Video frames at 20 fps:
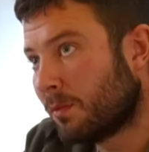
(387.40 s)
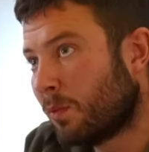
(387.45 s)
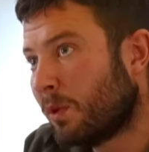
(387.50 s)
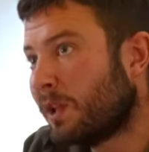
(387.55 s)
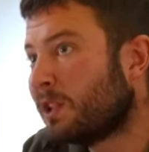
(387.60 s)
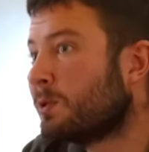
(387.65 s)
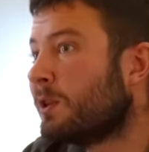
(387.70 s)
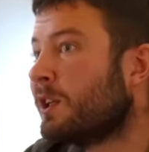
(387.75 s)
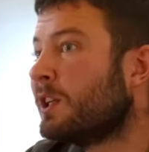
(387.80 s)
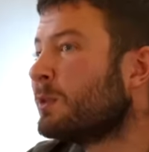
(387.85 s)

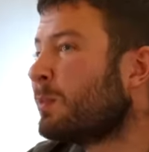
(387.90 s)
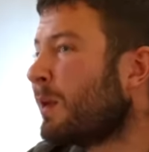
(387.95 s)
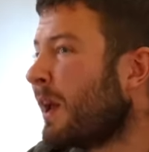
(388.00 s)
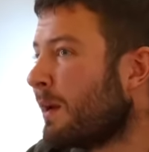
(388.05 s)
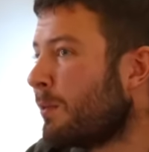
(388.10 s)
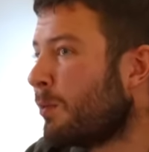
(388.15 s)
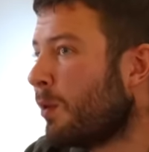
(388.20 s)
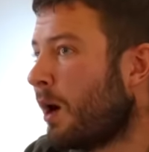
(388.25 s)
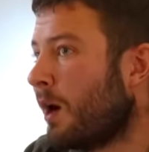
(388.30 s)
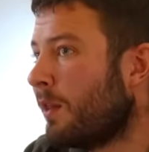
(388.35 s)
Which would
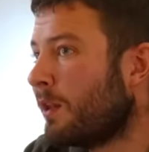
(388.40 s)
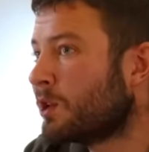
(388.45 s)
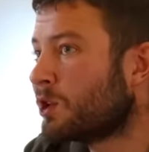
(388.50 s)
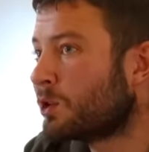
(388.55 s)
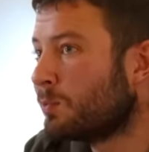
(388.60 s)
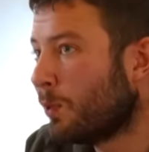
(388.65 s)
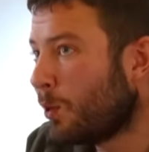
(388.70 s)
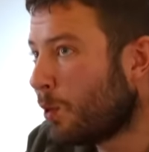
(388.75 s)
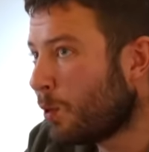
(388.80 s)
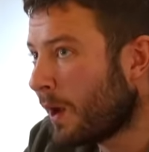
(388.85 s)
explain why the
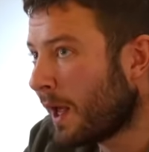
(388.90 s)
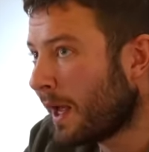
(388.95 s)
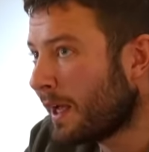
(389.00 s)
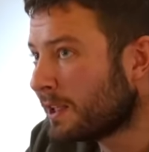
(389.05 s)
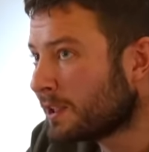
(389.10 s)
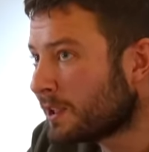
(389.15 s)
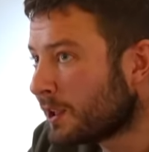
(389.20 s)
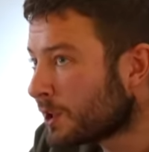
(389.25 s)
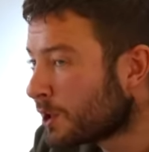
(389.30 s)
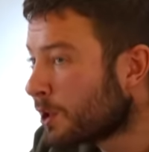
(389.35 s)
small
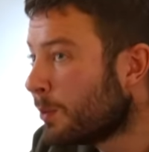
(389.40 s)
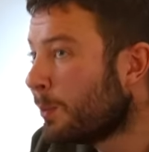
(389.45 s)
lakes that are